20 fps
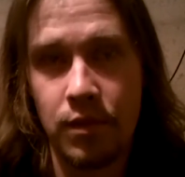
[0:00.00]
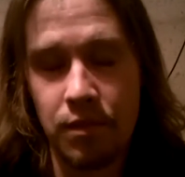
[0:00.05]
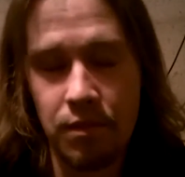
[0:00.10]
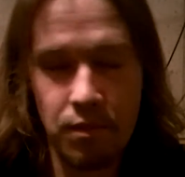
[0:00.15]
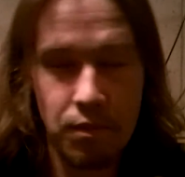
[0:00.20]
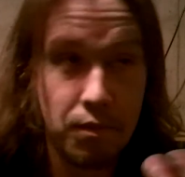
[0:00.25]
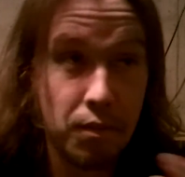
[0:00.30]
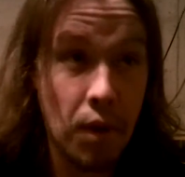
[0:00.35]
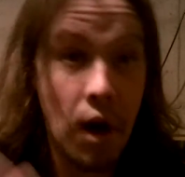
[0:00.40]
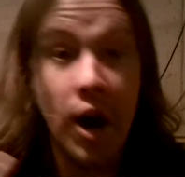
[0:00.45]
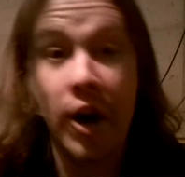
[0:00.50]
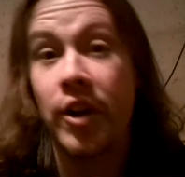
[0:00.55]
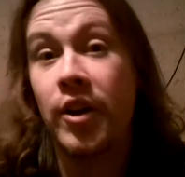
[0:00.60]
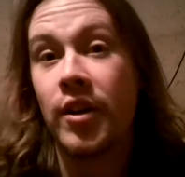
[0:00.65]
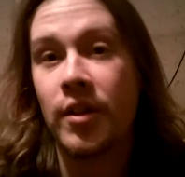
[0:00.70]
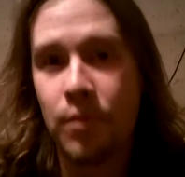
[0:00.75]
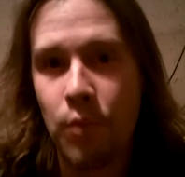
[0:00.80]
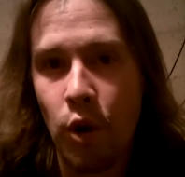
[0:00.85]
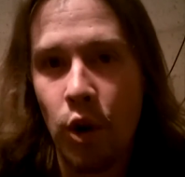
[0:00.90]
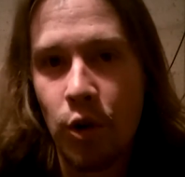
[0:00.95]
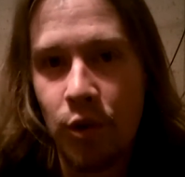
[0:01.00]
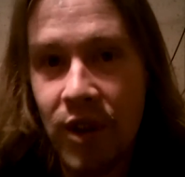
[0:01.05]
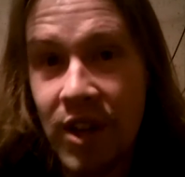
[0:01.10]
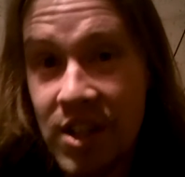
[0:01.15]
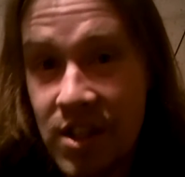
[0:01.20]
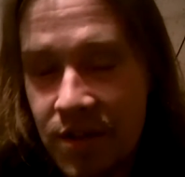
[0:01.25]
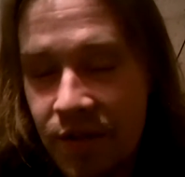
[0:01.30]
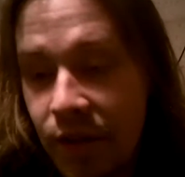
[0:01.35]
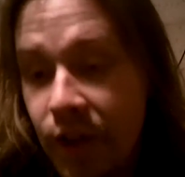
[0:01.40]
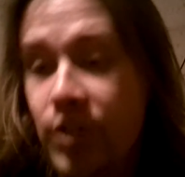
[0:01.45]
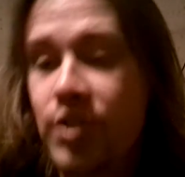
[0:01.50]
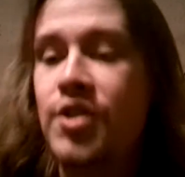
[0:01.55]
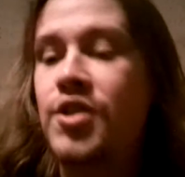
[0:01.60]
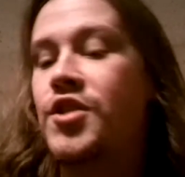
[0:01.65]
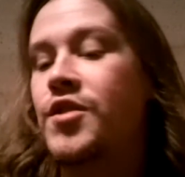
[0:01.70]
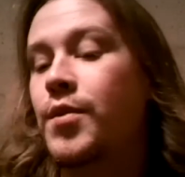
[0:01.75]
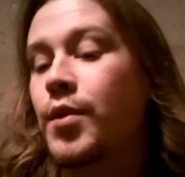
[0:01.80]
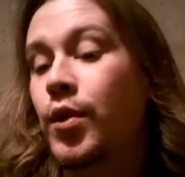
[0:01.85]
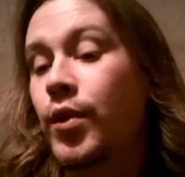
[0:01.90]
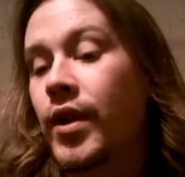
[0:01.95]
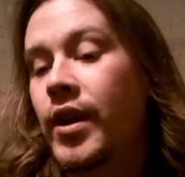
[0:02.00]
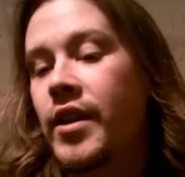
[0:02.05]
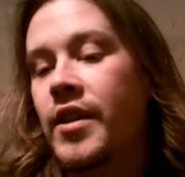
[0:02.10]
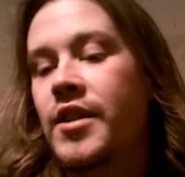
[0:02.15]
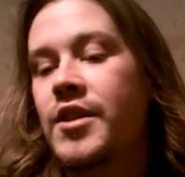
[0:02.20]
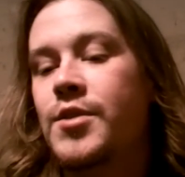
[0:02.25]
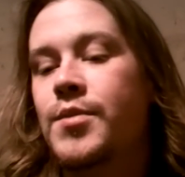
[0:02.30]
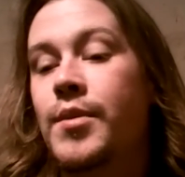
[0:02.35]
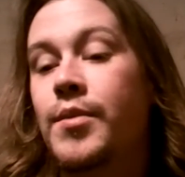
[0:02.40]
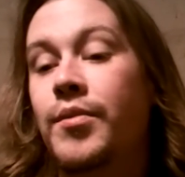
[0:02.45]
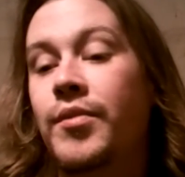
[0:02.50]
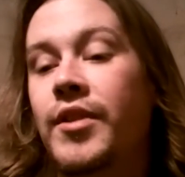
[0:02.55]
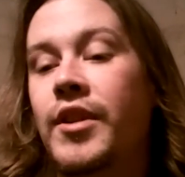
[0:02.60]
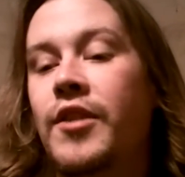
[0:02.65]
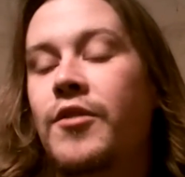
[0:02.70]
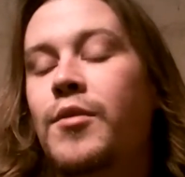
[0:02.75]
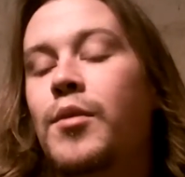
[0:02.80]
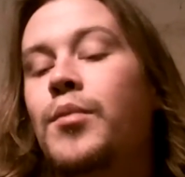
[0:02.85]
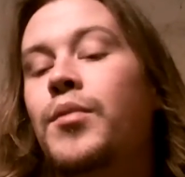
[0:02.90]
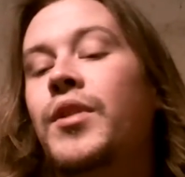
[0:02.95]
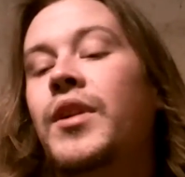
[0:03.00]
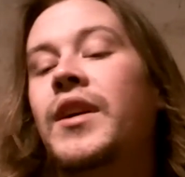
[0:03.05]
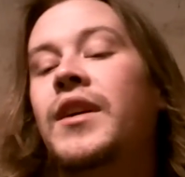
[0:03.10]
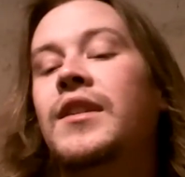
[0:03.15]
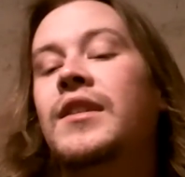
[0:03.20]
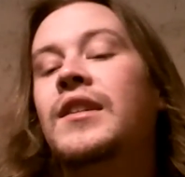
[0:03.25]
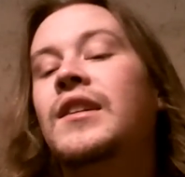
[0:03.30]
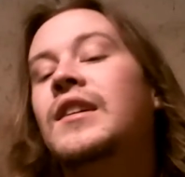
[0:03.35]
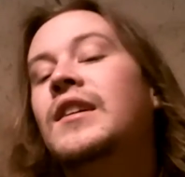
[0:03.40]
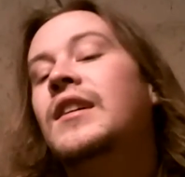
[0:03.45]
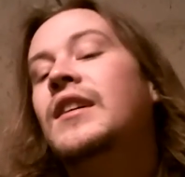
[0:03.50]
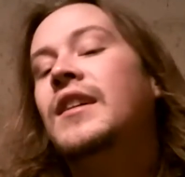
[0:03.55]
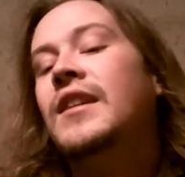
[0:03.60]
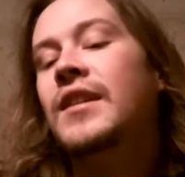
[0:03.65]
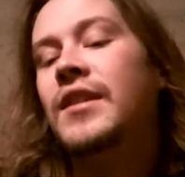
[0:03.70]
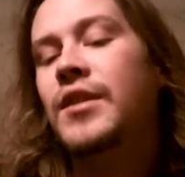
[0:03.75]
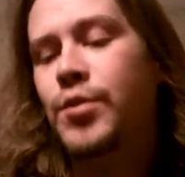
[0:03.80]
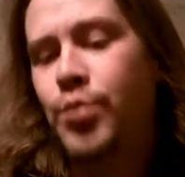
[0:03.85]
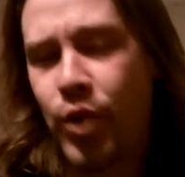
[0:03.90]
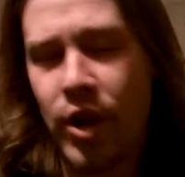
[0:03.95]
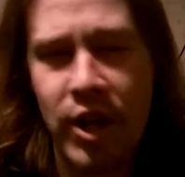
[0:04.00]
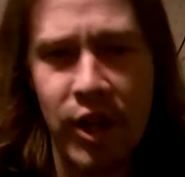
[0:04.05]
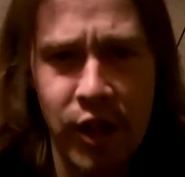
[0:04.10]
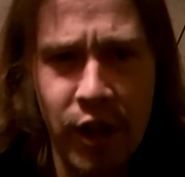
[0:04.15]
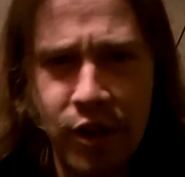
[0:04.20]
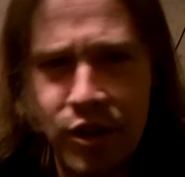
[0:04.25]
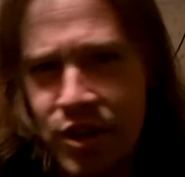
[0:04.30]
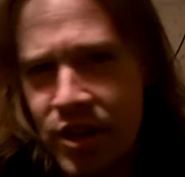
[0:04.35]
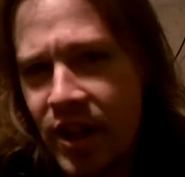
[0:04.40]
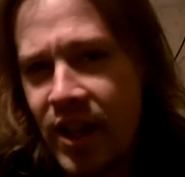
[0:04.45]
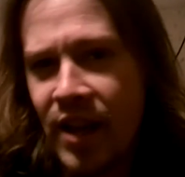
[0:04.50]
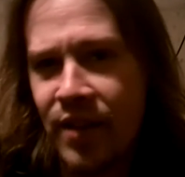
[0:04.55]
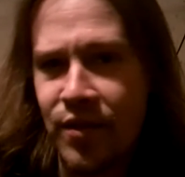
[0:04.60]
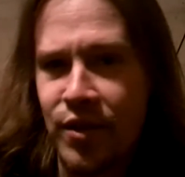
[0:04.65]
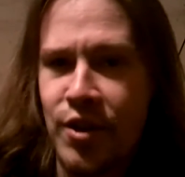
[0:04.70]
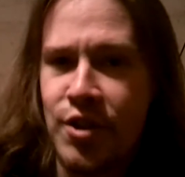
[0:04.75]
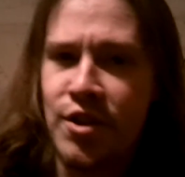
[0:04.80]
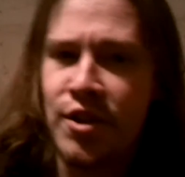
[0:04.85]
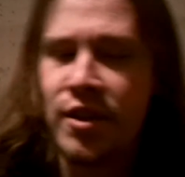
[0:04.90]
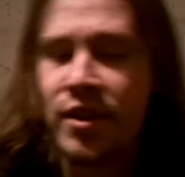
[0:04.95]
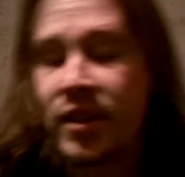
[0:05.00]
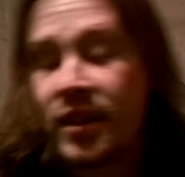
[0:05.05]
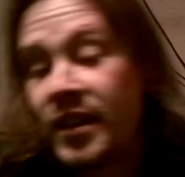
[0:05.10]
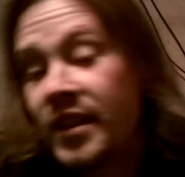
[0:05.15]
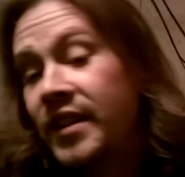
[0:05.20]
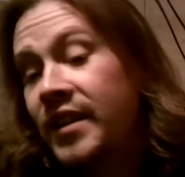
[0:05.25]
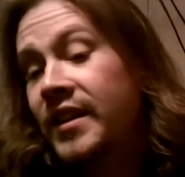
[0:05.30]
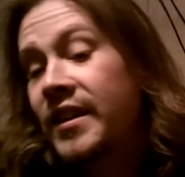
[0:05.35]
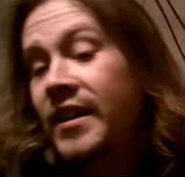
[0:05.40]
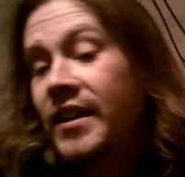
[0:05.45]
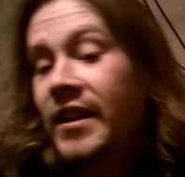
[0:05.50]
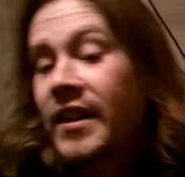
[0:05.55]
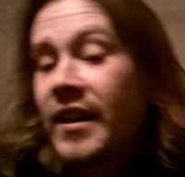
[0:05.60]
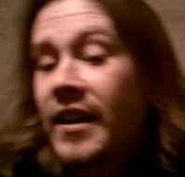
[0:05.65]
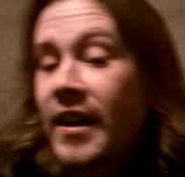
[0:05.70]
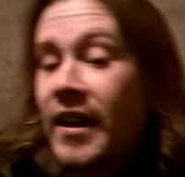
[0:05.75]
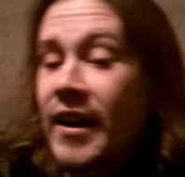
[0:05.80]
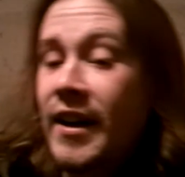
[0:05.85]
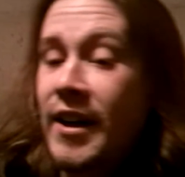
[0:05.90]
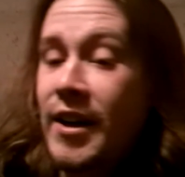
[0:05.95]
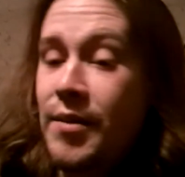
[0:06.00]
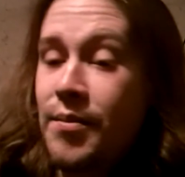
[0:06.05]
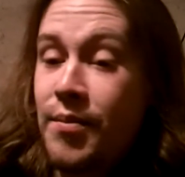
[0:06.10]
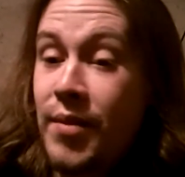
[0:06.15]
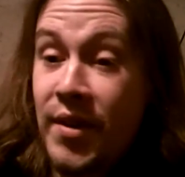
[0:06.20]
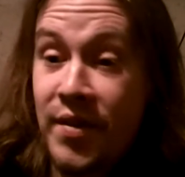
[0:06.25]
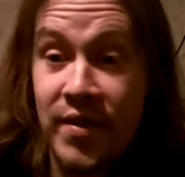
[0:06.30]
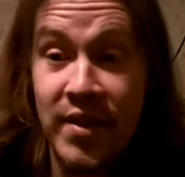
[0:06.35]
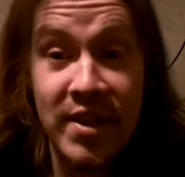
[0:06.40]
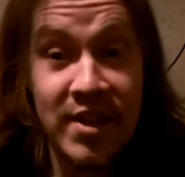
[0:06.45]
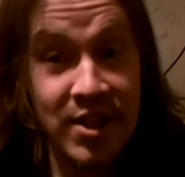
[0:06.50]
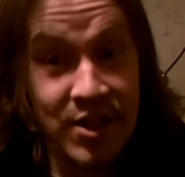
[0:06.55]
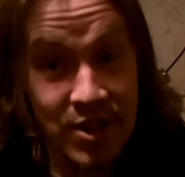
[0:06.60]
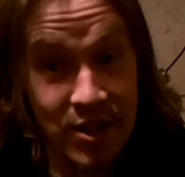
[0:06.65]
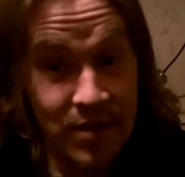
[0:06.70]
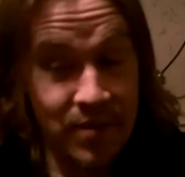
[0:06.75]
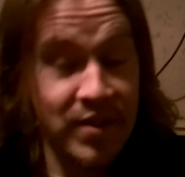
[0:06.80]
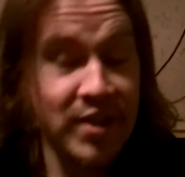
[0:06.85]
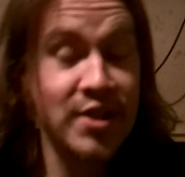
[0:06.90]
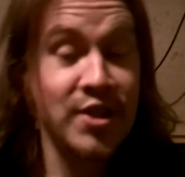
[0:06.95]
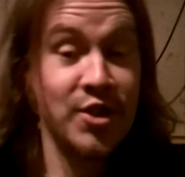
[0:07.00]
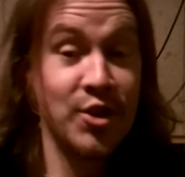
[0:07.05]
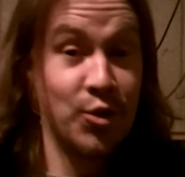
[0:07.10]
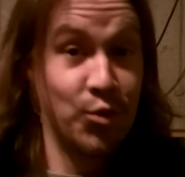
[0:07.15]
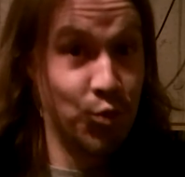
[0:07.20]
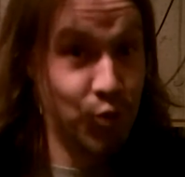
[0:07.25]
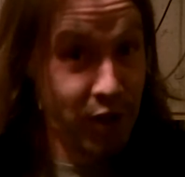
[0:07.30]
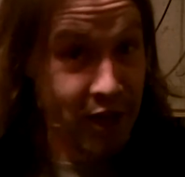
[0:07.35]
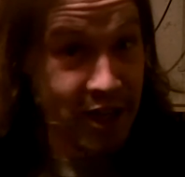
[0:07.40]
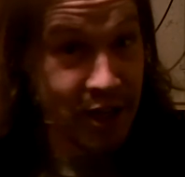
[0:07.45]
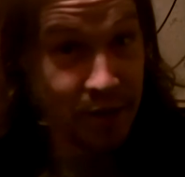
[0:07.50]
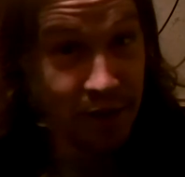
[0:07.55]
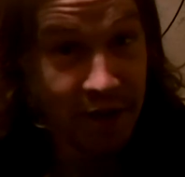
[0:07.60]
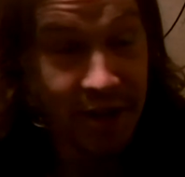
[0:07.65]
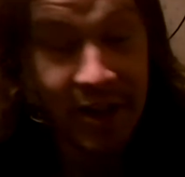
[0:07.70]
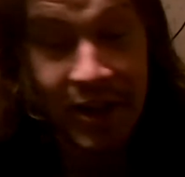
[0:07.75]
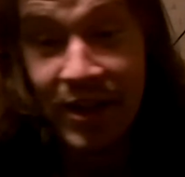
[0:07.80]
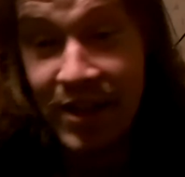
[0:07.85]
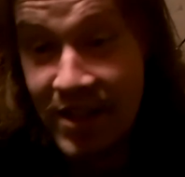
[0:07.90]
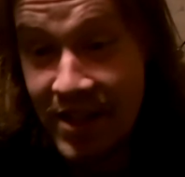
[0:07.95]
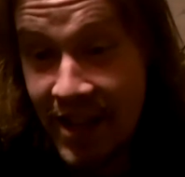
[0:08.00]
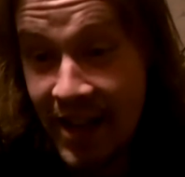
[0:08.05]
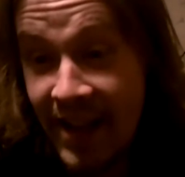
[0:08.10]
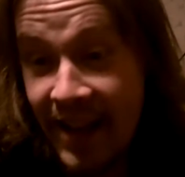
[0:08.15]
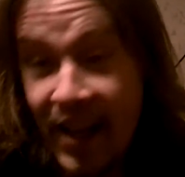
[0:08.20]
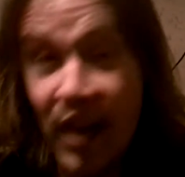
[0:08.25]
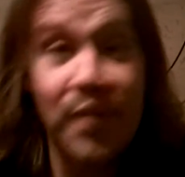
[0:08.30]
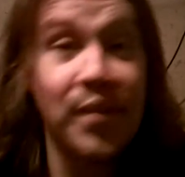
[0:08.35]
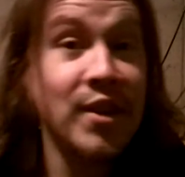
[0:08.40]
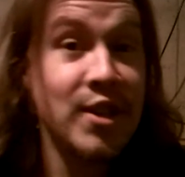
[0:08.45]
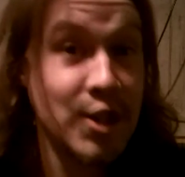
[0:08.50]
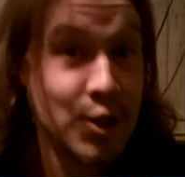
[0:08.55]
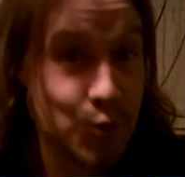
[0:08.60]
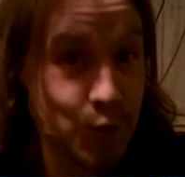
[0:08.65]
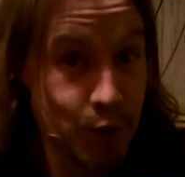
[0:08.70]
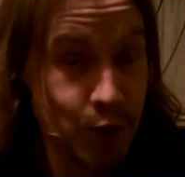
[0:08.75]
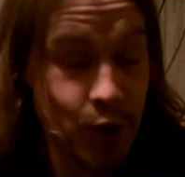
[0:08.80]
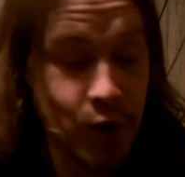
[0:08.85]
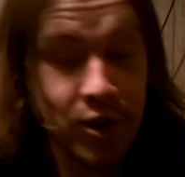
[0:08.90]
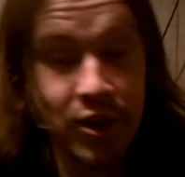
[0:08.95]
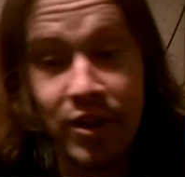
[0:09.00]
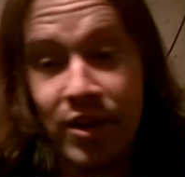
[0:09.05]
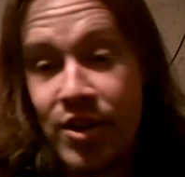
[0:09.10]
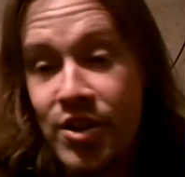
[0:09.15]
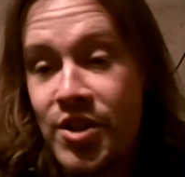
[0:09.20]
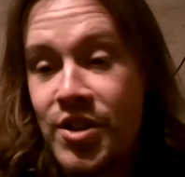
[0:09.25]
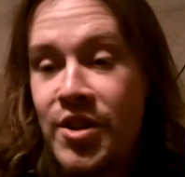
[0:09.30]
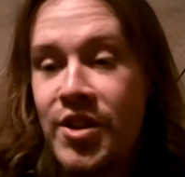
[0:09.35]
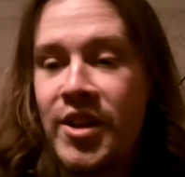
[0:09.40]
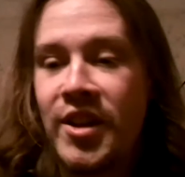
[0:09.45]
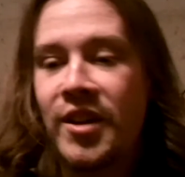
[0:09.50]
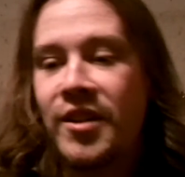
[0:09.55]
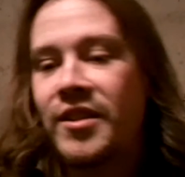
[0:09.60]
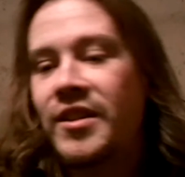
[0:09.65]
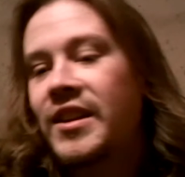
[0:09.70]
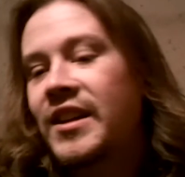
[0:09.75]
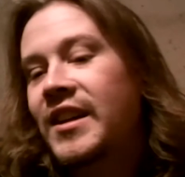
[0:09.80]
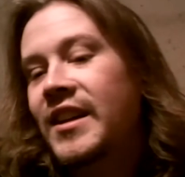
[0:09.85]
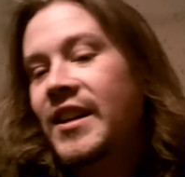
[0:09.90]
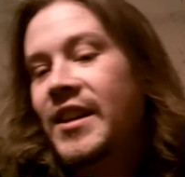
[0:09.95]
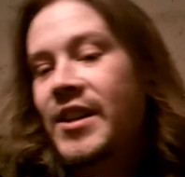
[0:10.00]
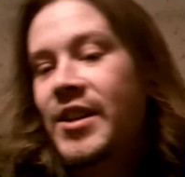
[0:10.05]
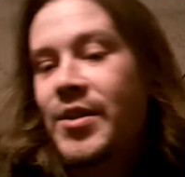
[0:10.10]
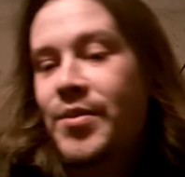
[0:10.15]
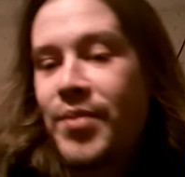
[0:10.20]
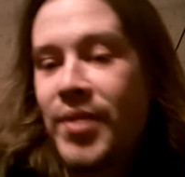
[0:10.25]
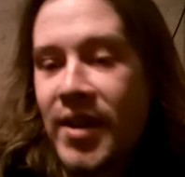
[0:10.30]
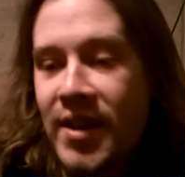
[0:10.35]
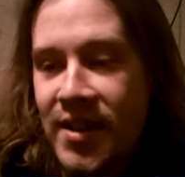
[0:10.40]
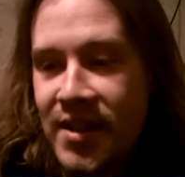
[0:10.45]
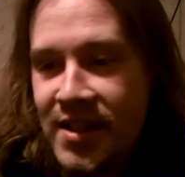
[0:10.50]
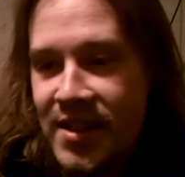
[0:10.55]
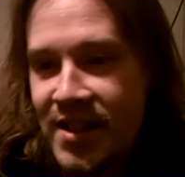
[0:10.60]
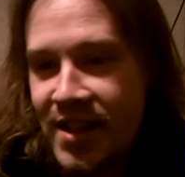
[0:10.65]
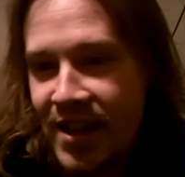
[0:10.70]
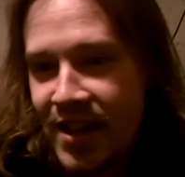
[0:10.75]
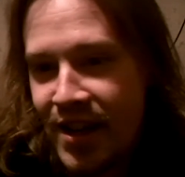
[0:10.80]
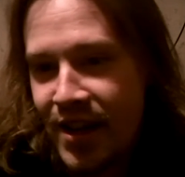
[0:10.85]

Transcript: Modern, more recent versions of Bouree that have been played. It's pretty close to that version. But this is a really good take. Obviously, it's recorded in the studio, but